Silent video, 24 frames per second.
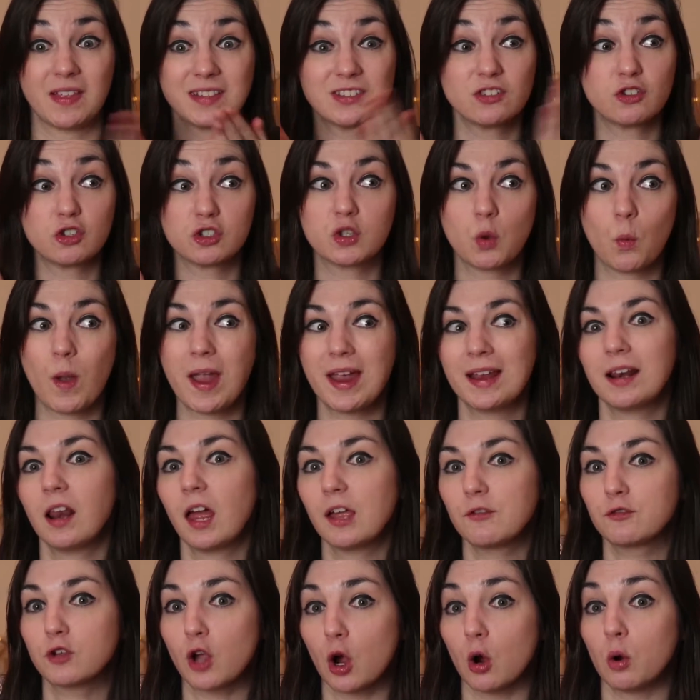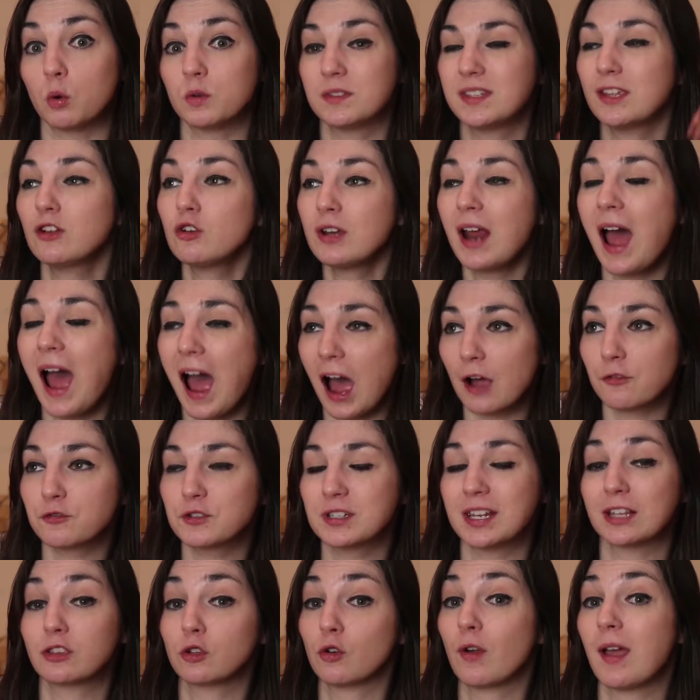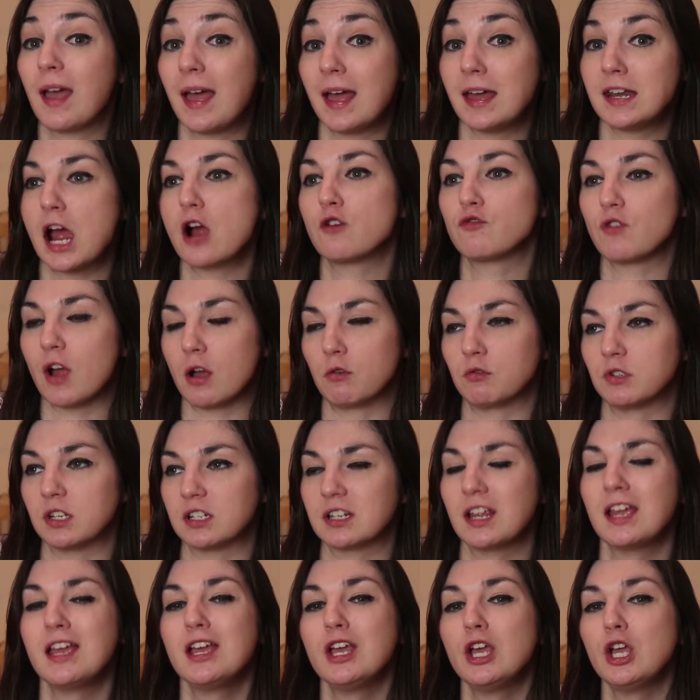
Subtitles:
That's just the way life goes. They're gonna have to get their head around it.